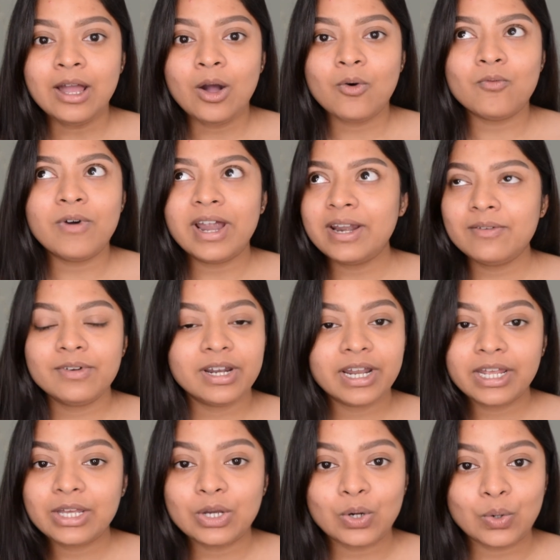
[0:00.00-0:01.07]
Wherever
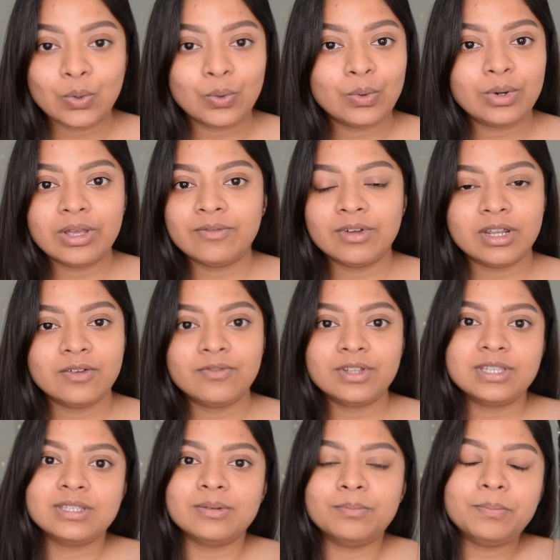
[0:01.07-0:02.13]
I go, even if
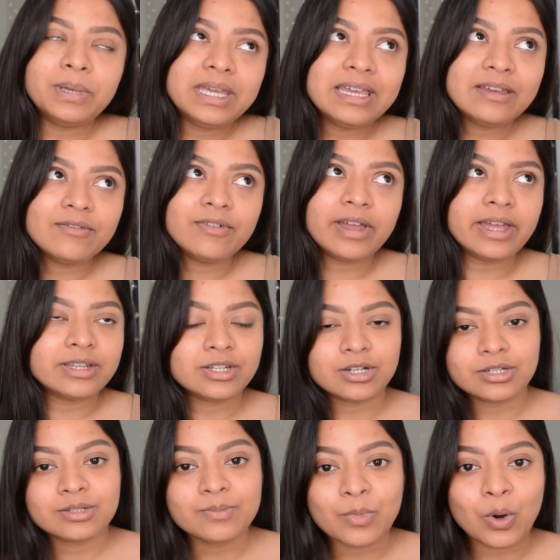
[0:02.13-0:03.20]
it's a big event or
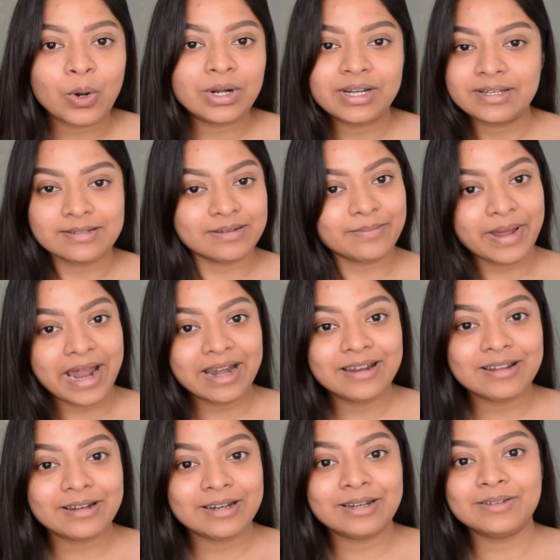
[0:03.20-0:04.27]
small, doesn't
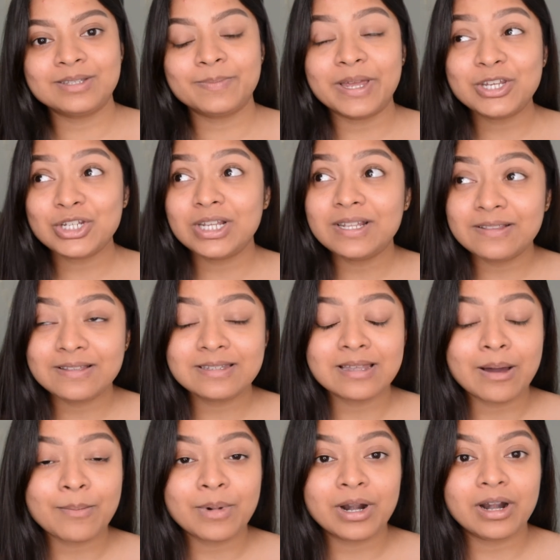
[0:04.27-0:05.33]
matter. Especially in the
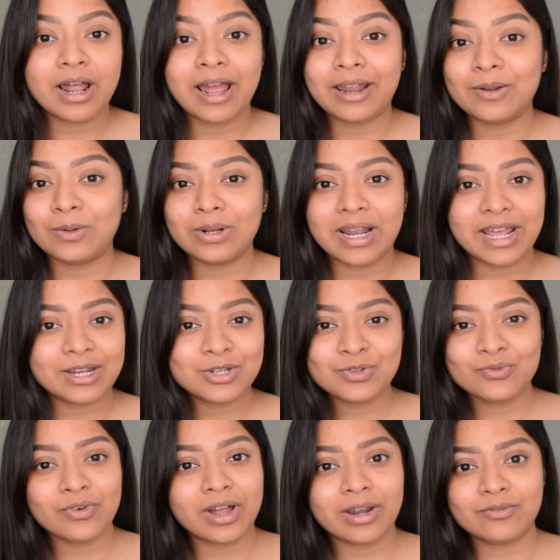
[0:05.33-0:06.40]
summer, I don't like to
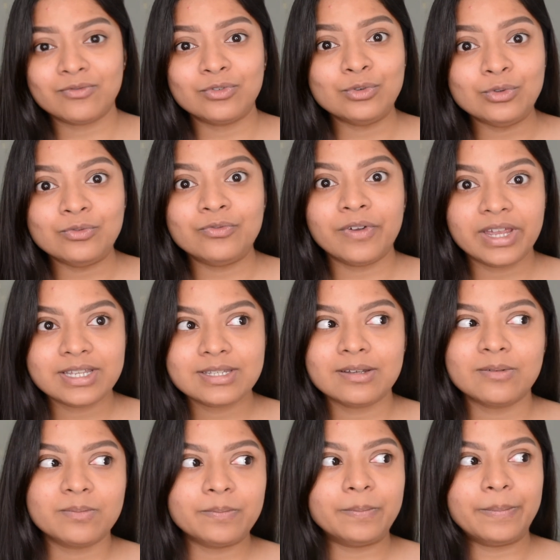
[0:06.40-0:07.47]
wear full face
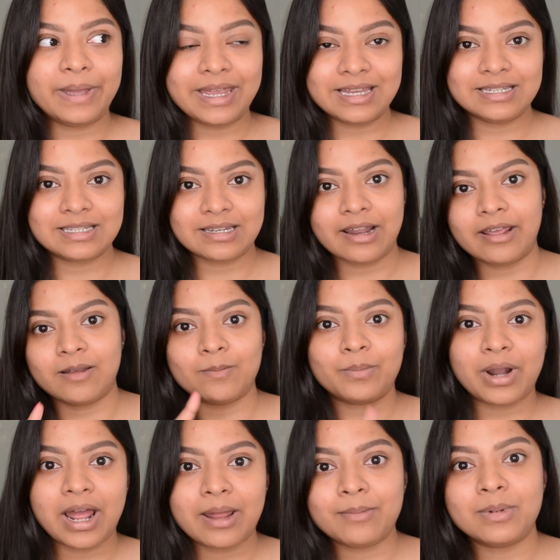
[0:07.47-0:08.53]
of base like
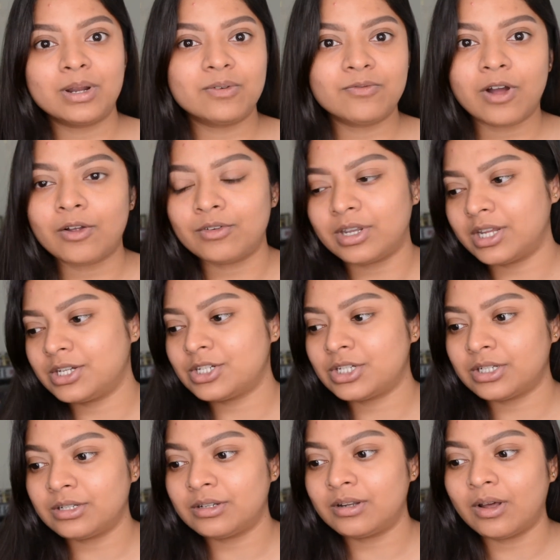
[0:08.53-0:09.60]
primer,
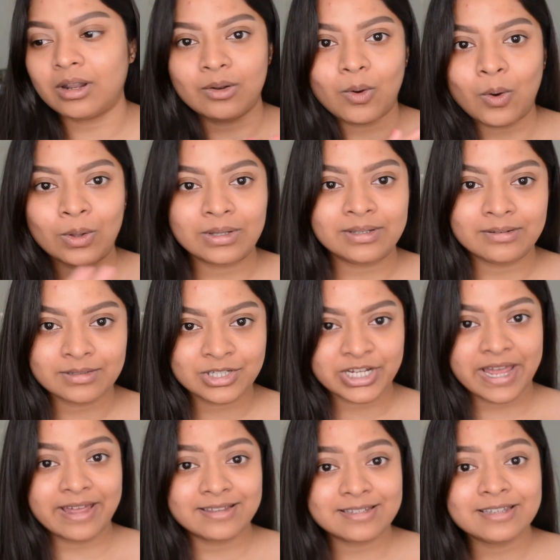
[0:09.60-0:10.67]
foundation and all the
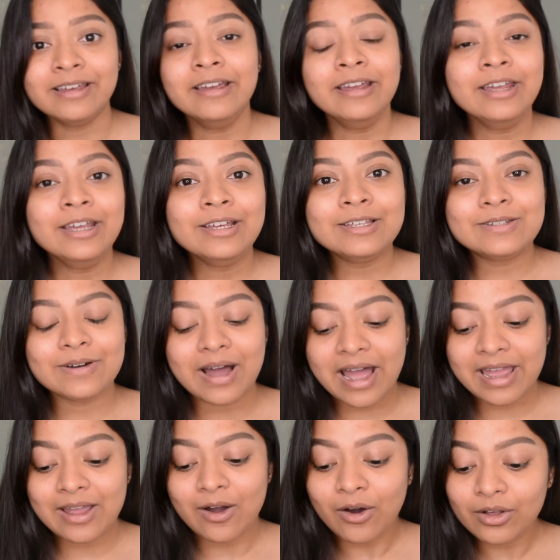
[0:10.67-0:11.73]
jazz. So
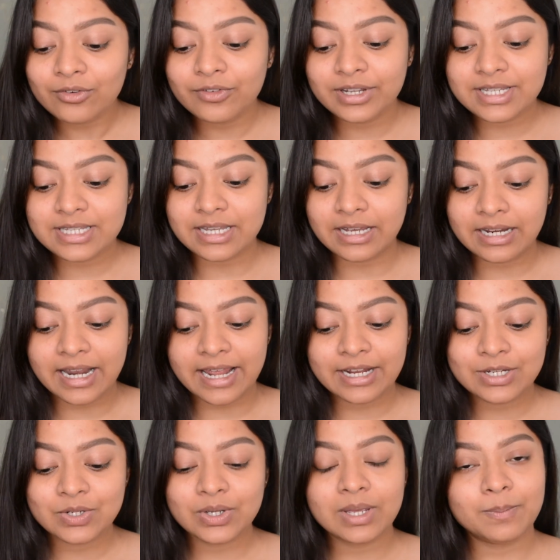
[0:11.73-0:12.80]
I always
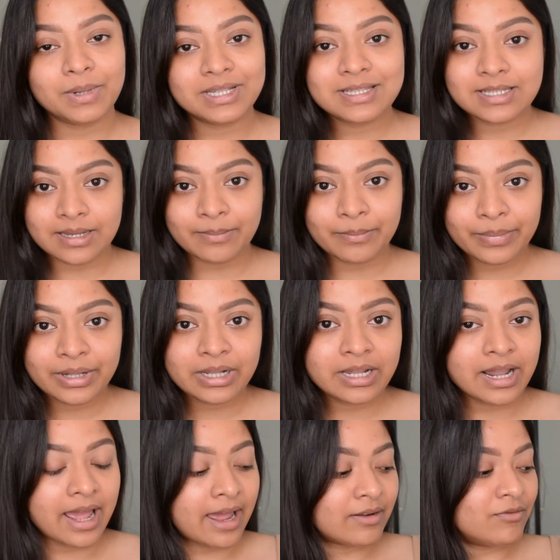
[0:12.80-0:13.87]
like to keep it simple
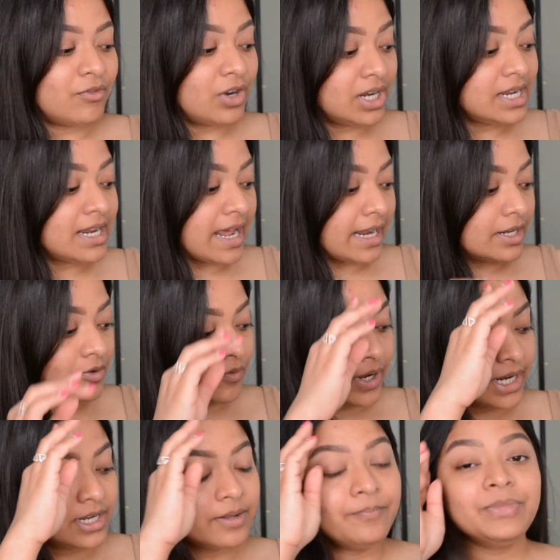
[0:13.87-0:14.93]
and very
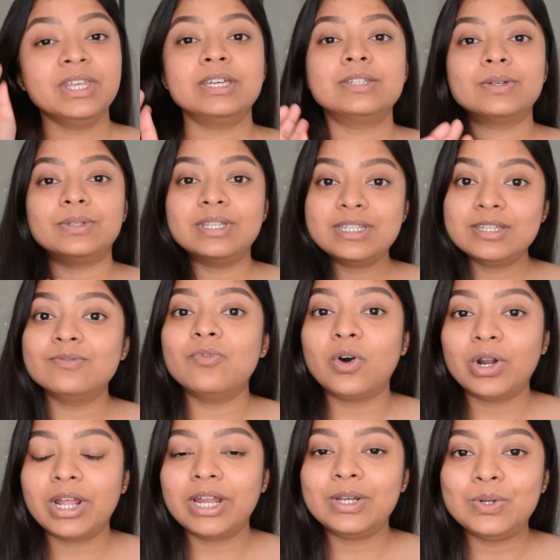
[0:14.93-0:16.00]
lightweight. So this is
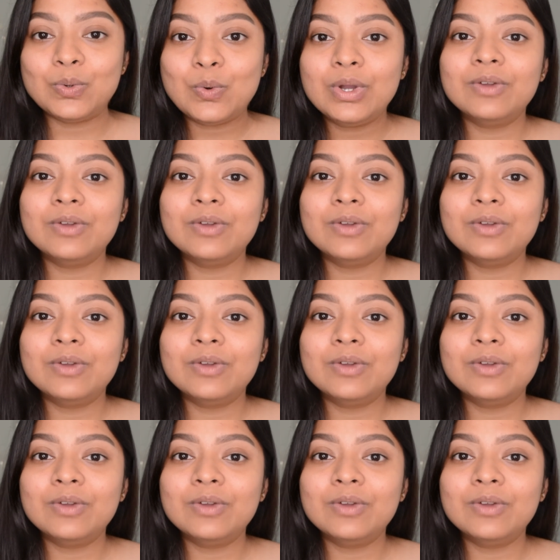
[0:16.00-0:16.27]
what I do.